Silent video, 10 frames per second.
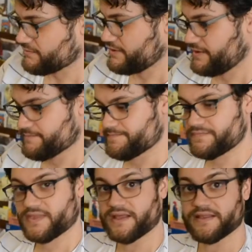Okay,
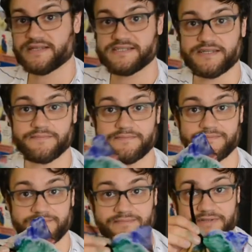and that's it.
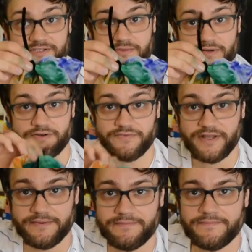There's our butterfly.